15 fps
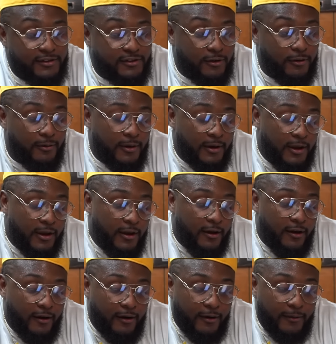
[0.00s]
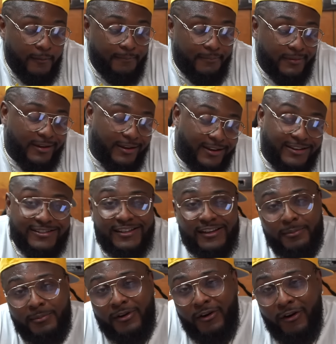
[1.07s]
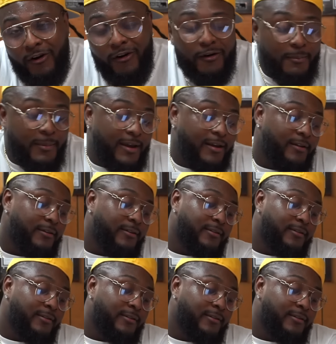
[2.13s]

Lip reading: So let's give him a call, man.